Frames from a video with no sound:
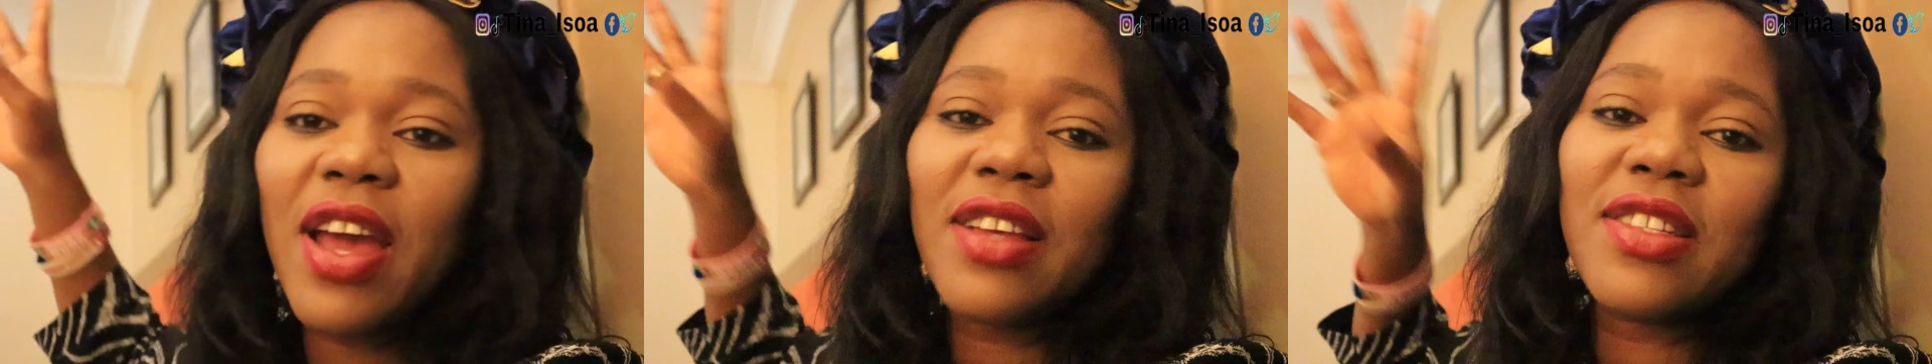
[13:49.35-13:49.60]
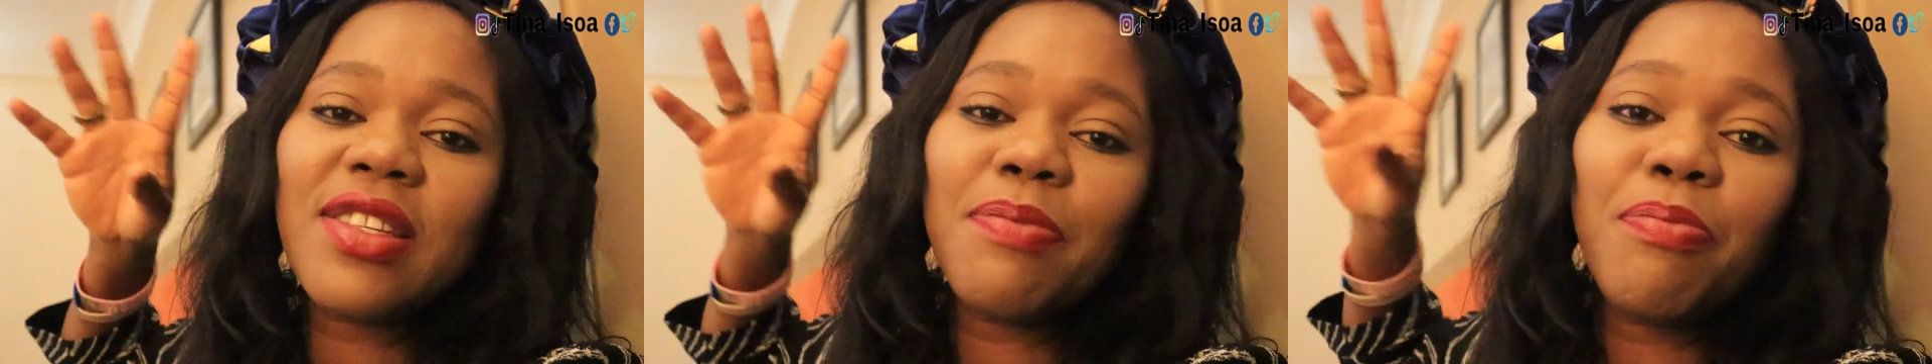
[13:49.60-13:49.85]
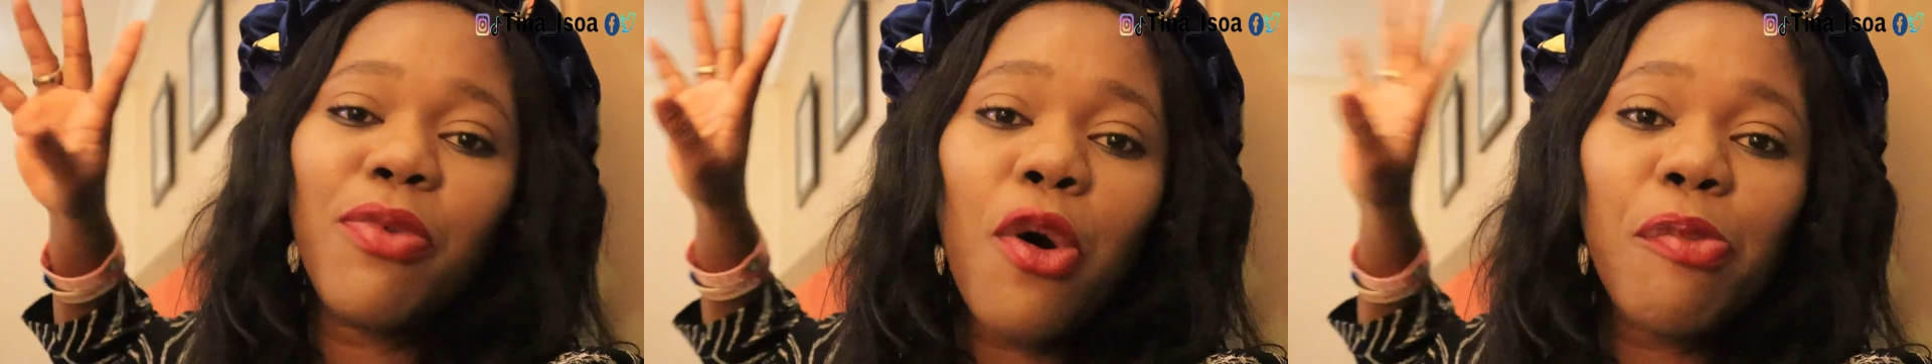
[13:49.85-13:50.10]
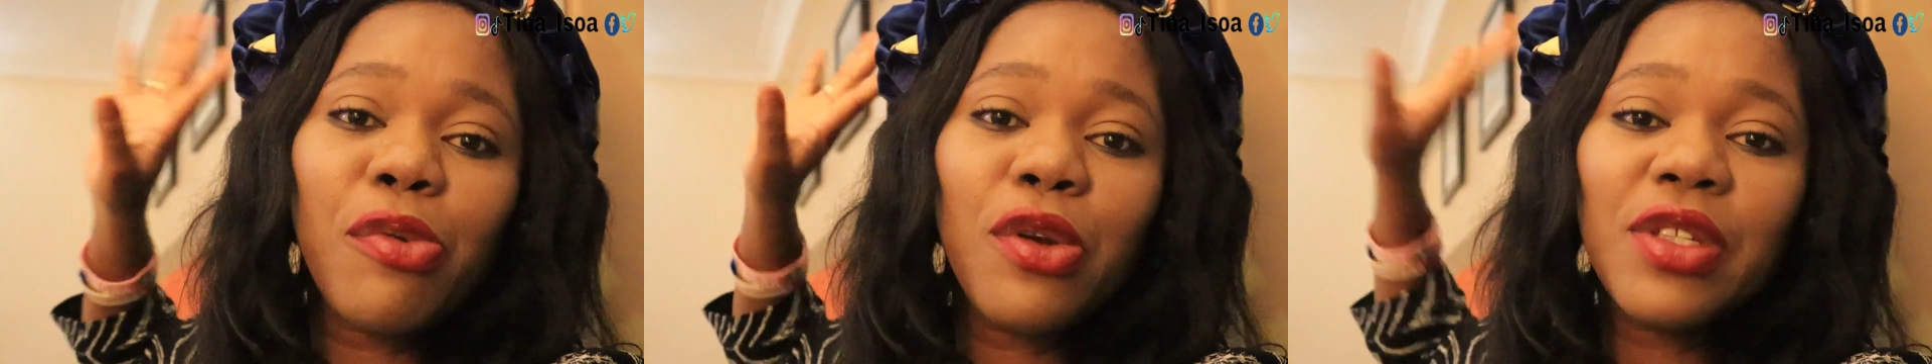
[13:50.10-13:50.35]
I
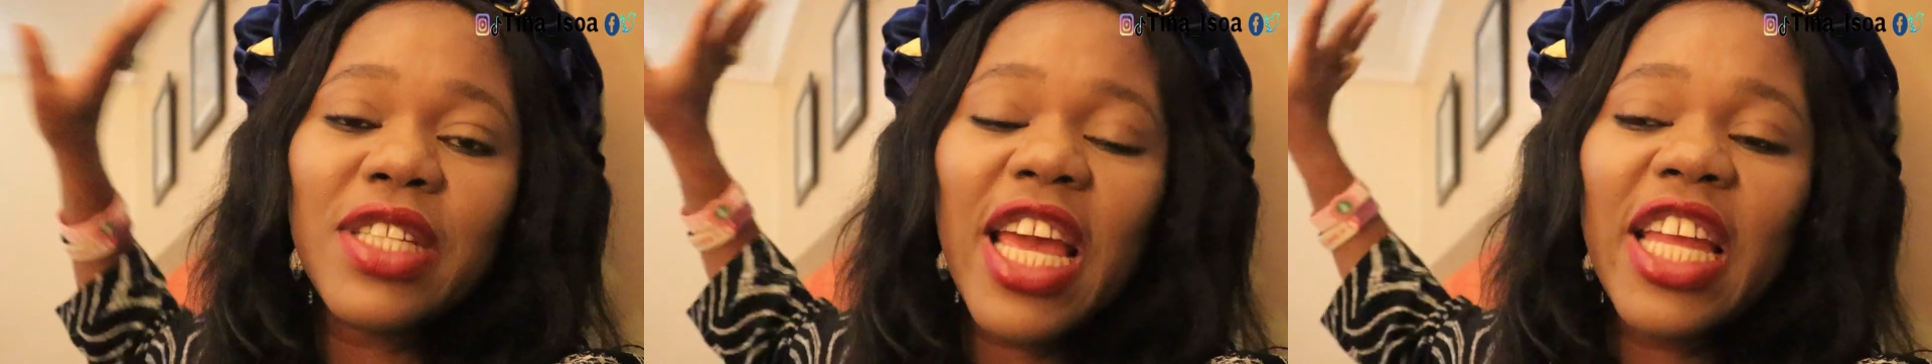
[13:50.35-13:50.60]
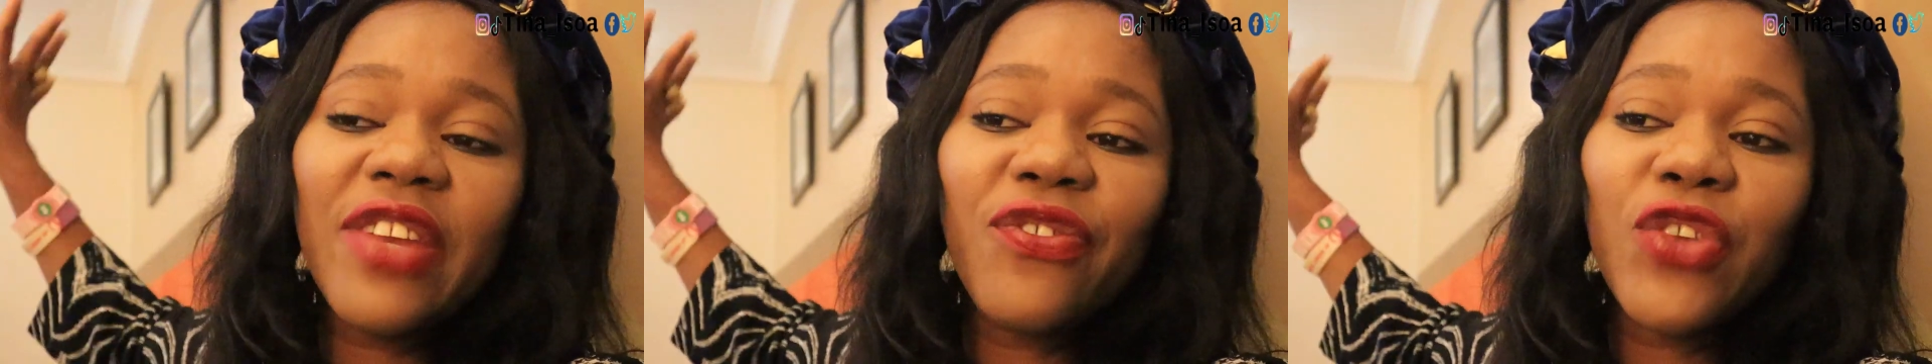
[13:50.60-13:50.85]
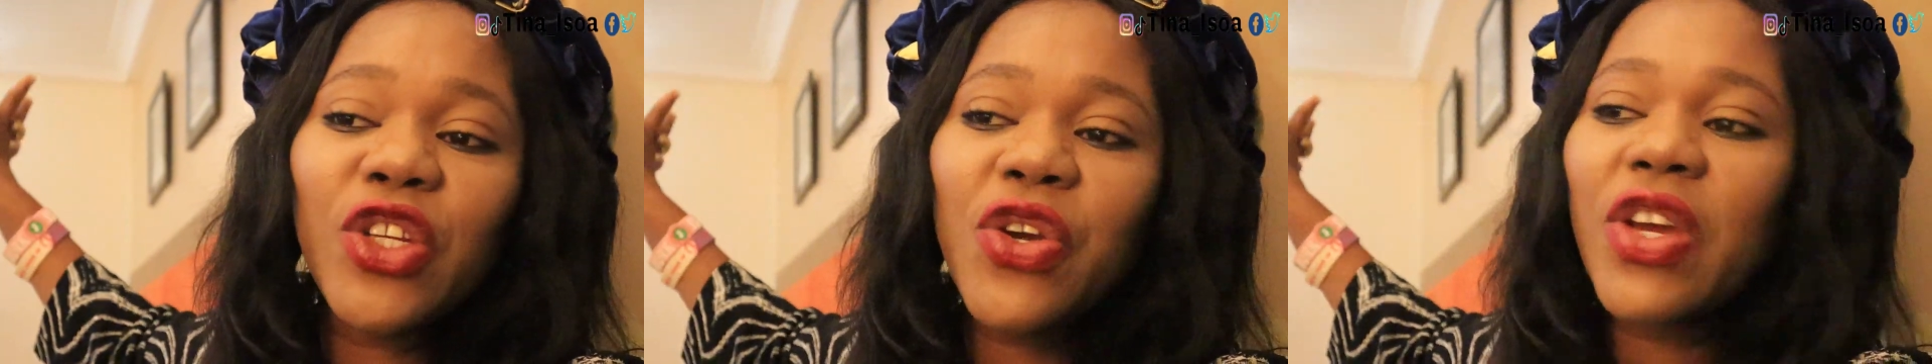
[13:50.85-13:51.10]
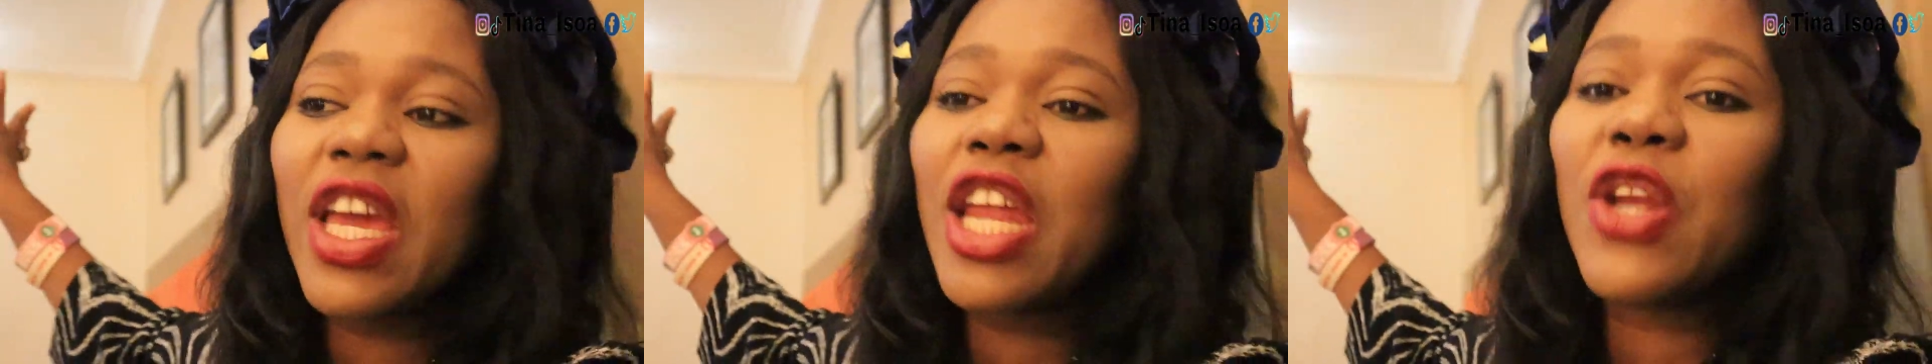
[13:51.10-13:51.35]
upload any
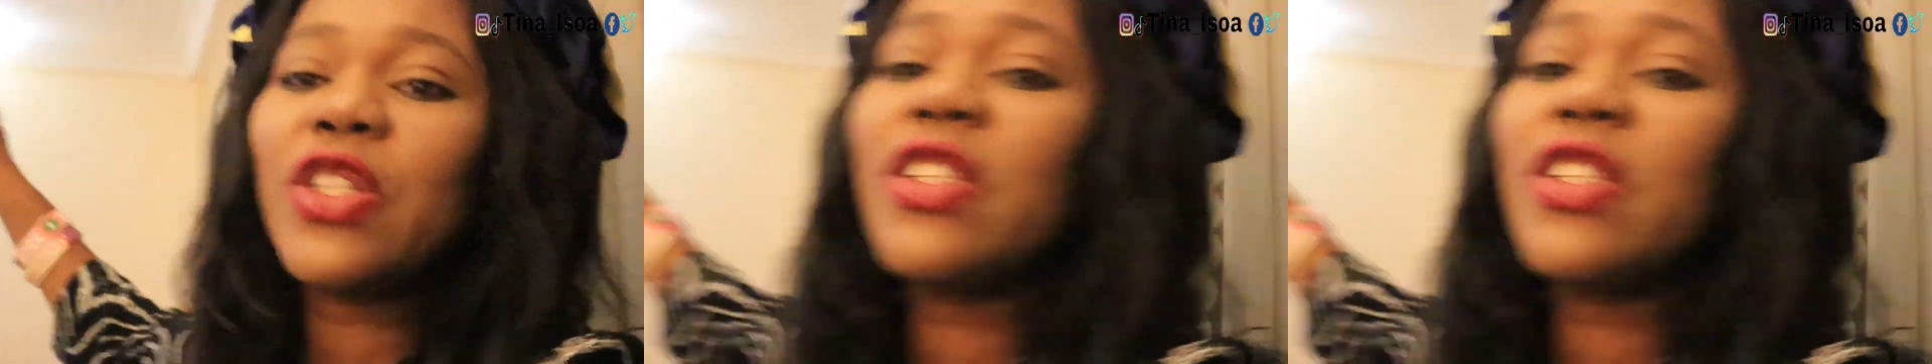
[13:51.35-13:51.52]
video you get